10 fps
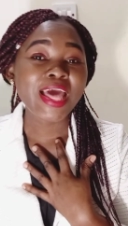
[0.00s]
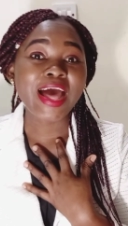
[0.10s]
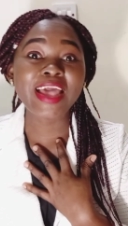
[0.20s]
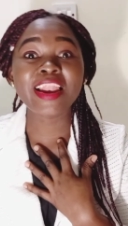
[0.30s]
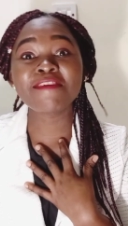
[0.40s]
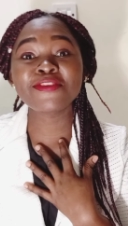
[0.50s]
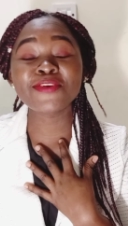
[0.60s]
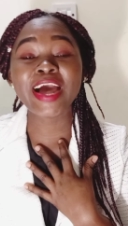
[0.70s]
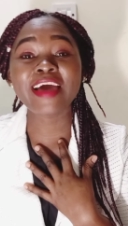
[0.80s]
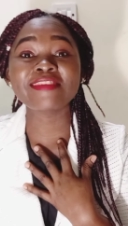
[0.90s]
I love you
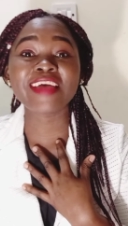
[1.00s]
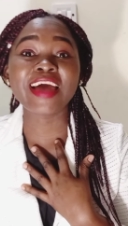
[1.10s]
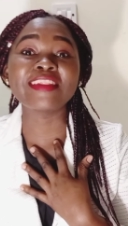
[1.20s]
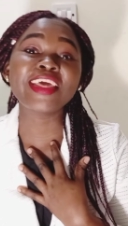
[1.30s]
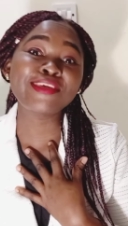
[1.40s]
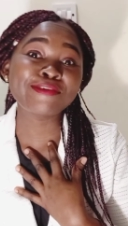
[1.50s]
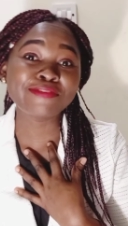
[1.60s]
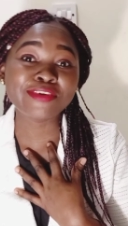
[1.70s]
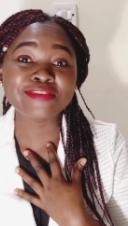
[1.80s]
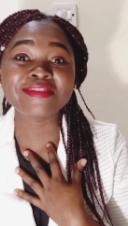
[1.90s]
guys, and thank you
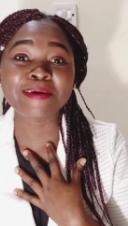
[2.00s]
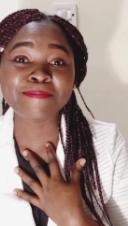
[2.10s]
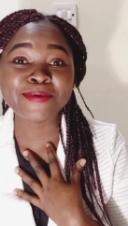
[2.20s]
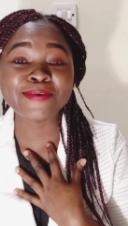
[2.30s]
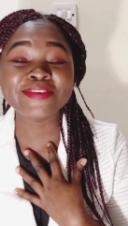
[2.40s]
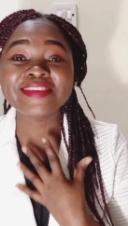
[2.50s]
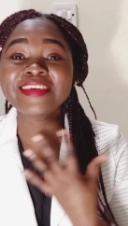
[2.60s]
for your support.